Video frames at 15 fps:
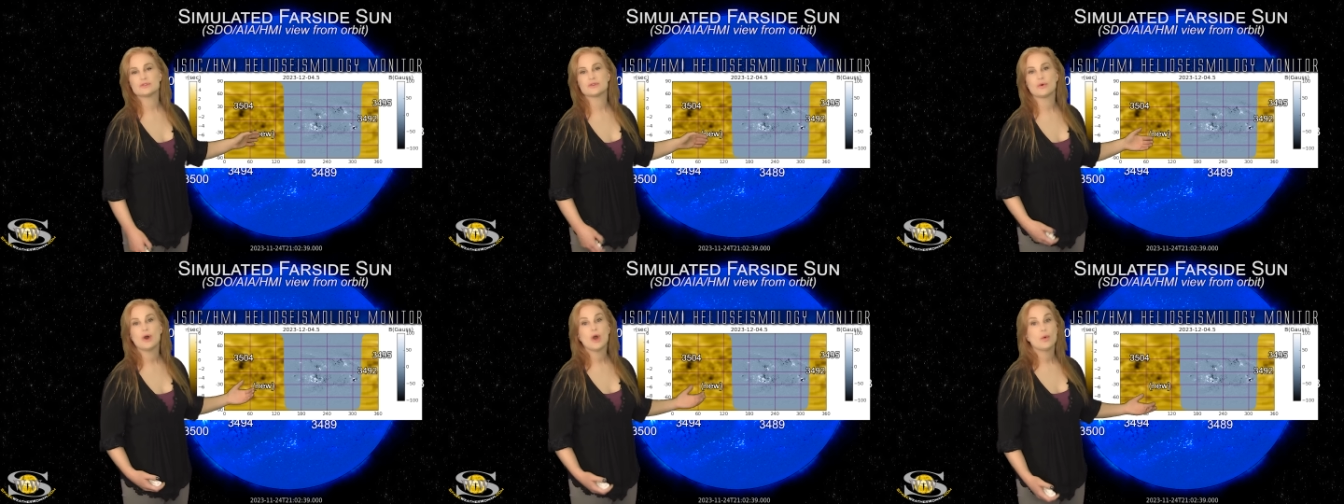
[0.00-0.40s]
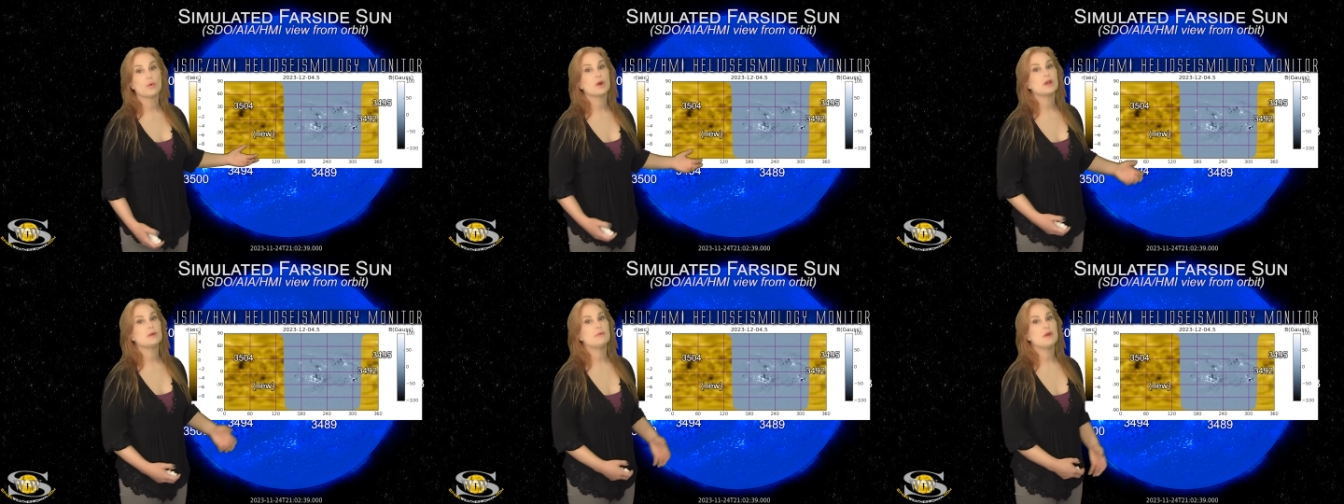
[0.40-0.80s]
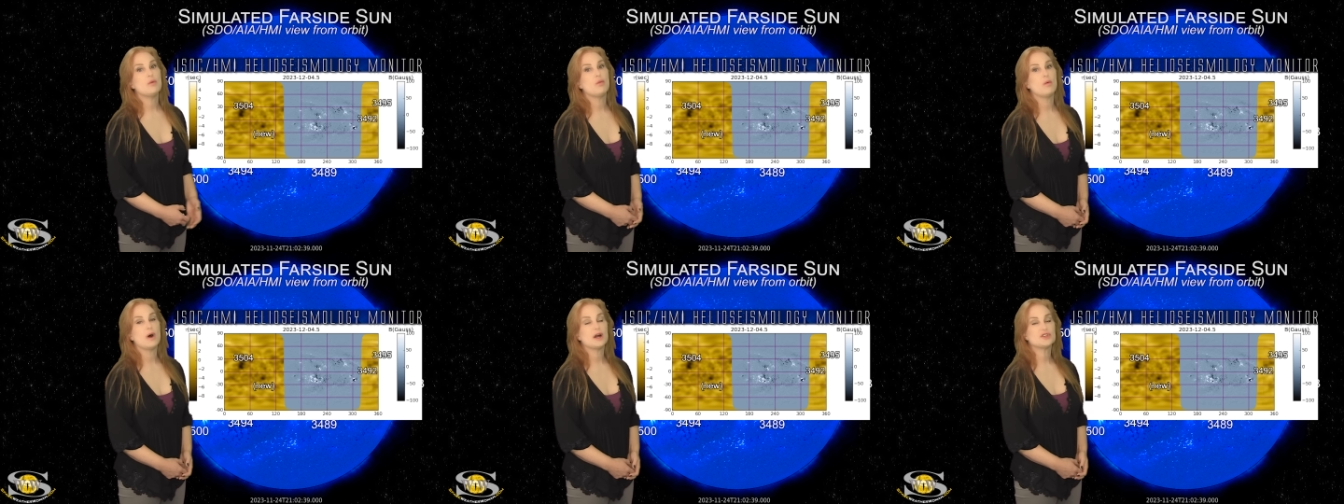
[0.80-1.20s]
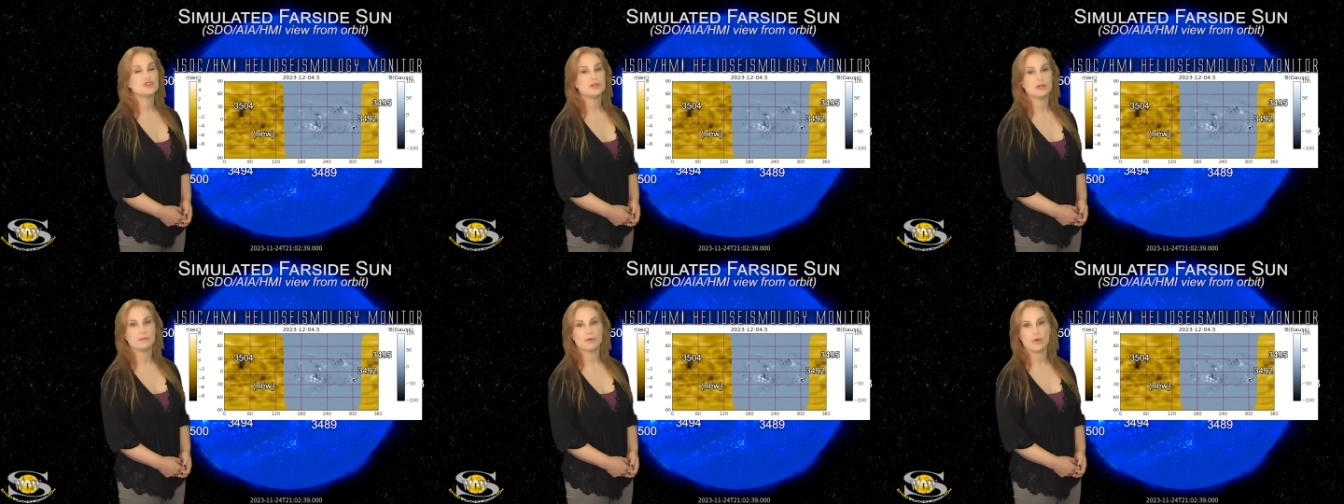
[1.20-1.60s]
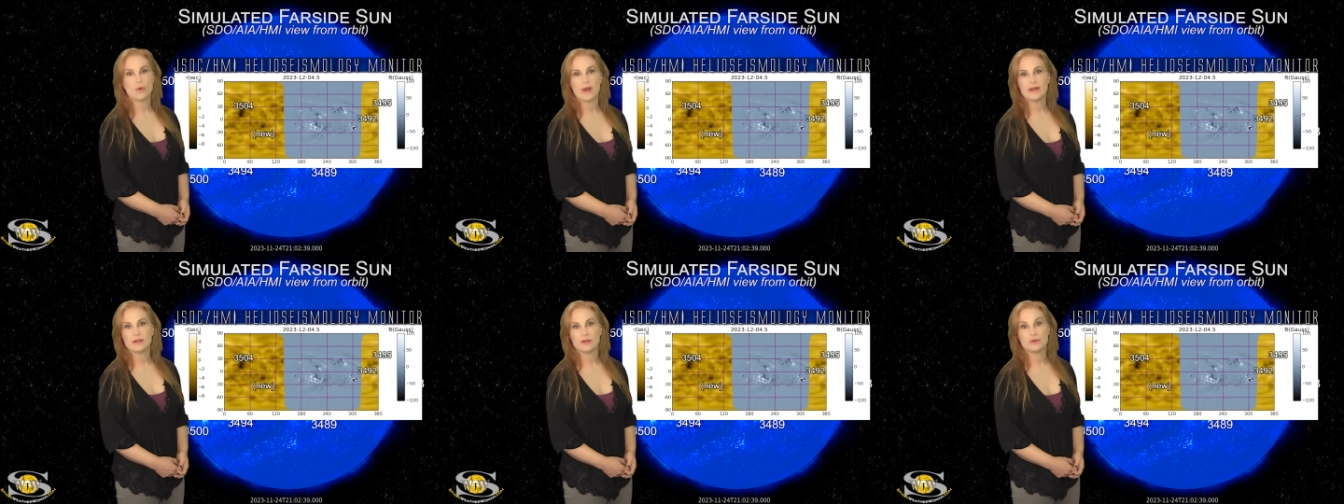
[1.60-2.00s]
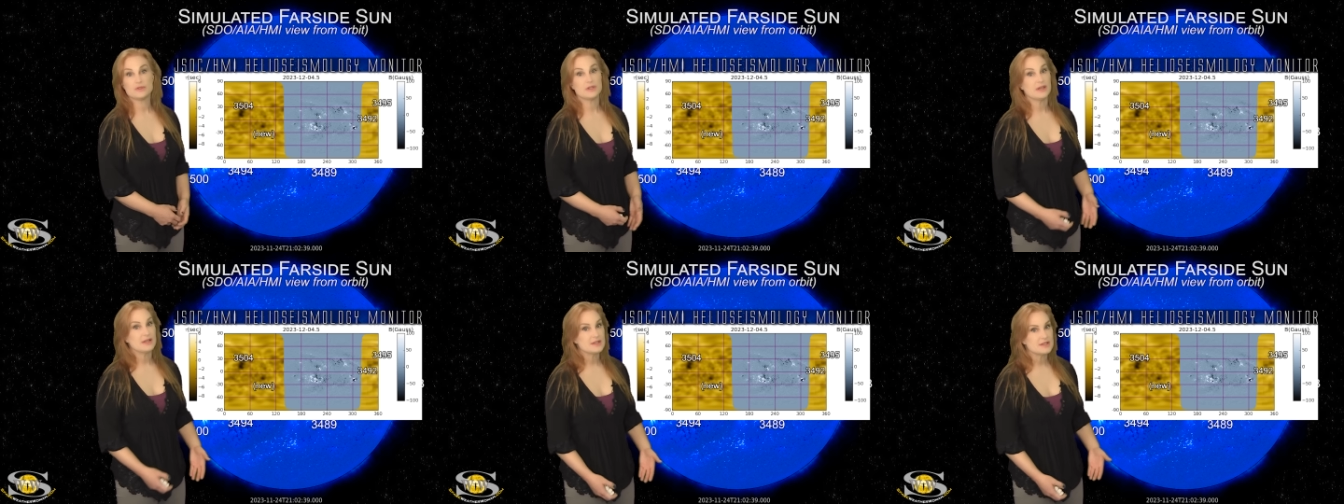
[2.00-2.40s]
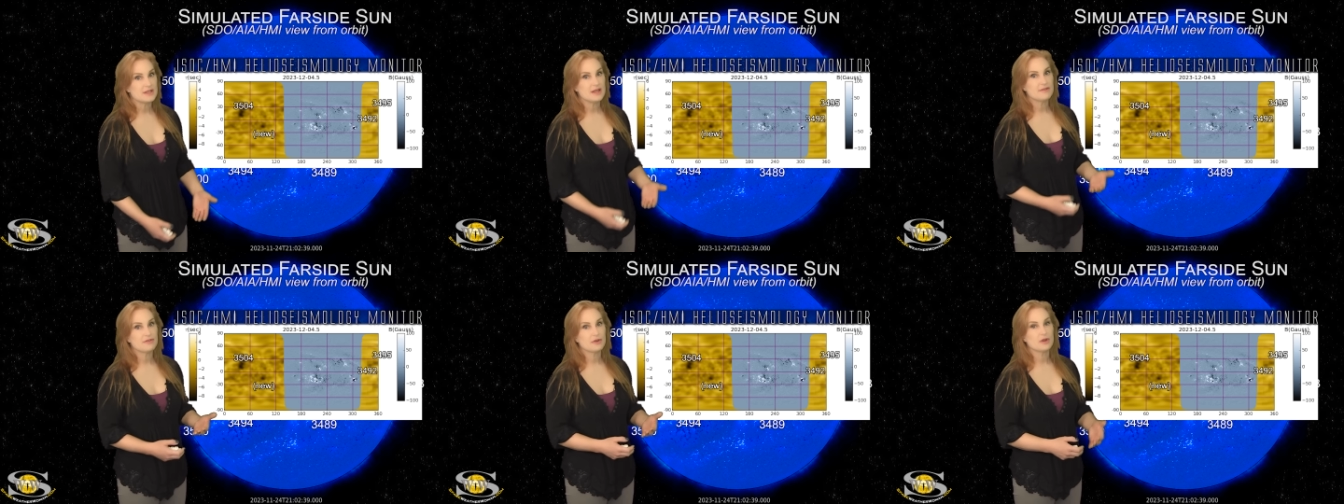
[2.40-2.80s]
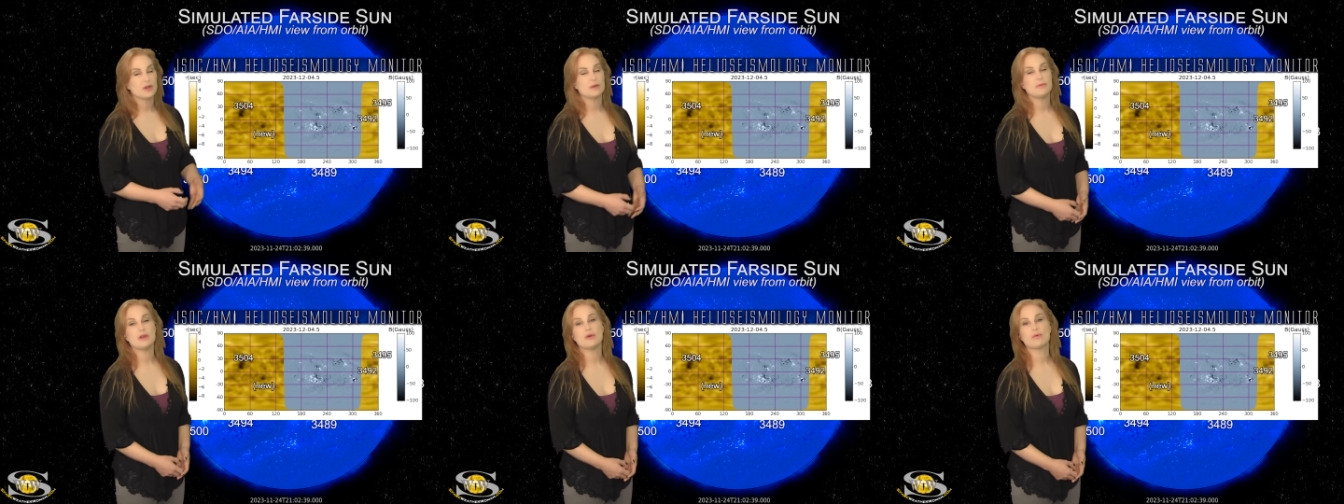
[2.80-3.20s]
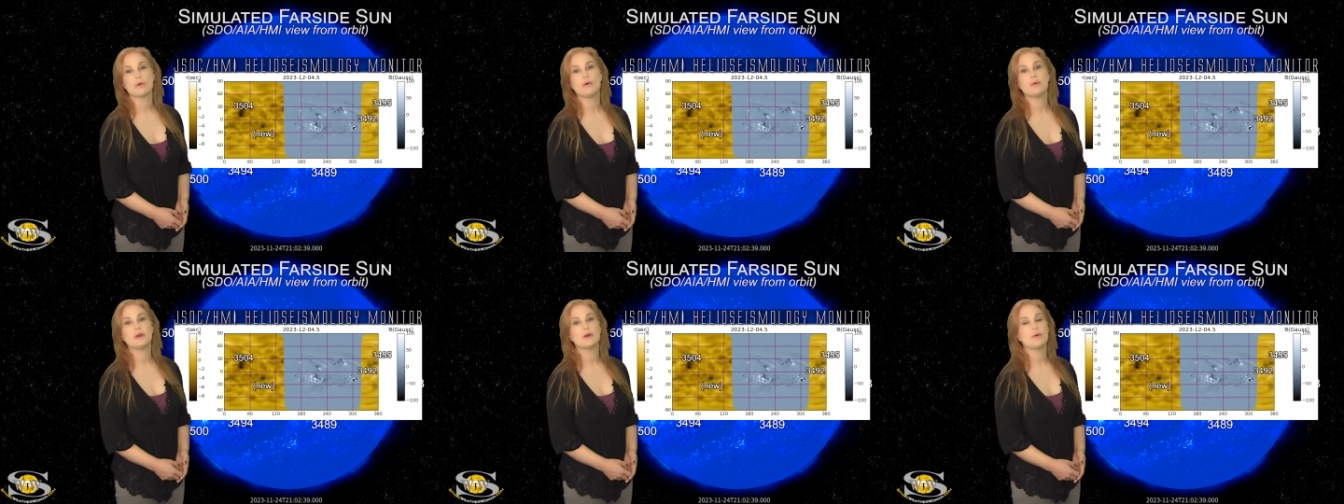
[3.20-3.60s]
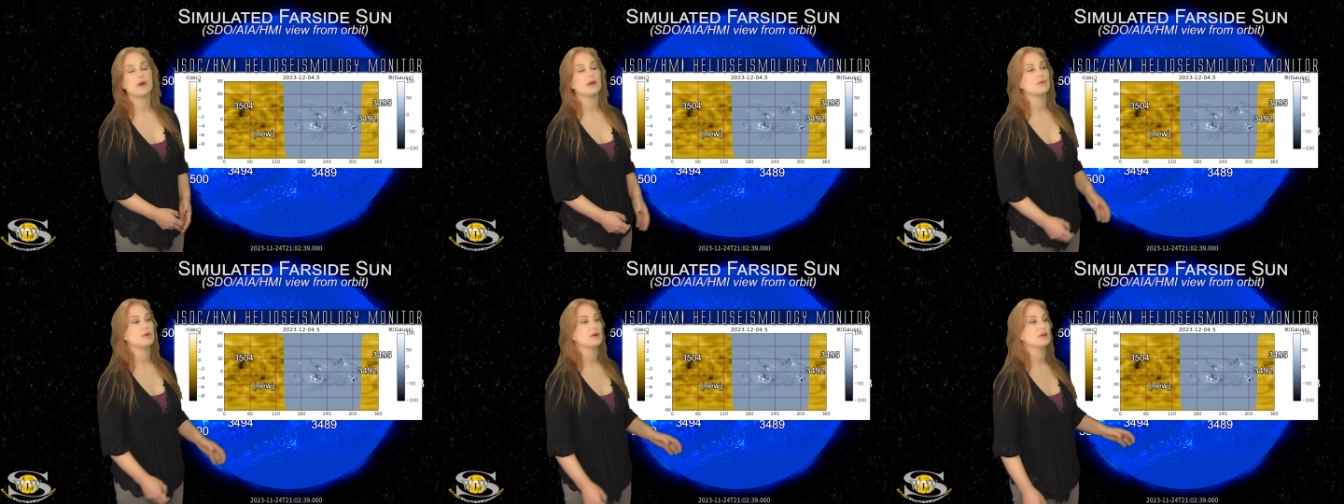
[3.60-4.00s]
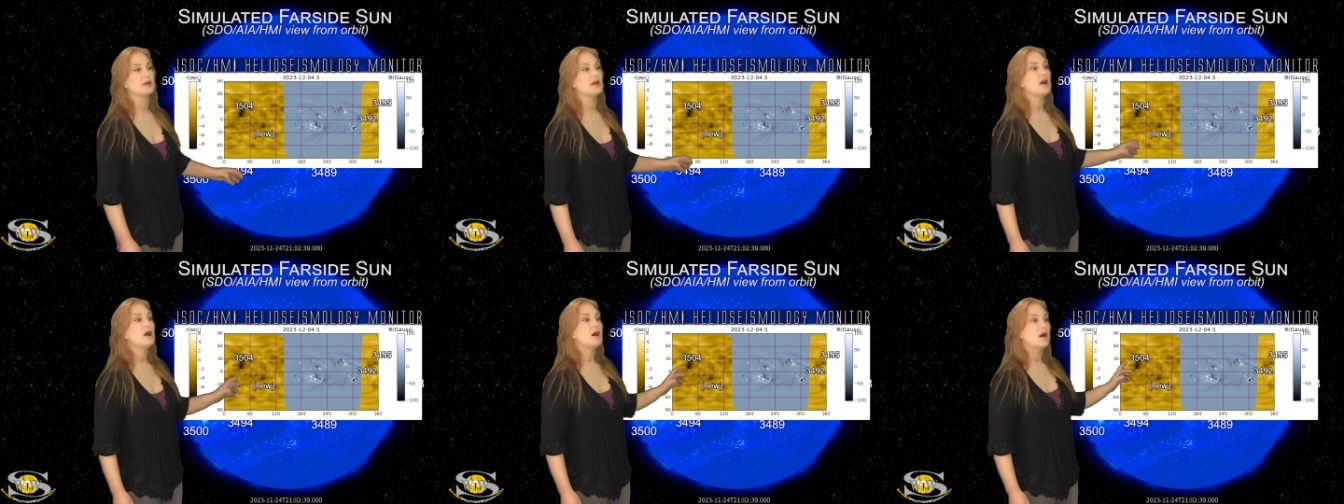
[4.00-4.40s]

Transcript: so we're going to be watching them quite closely to see if they're going to be growing quite quickly.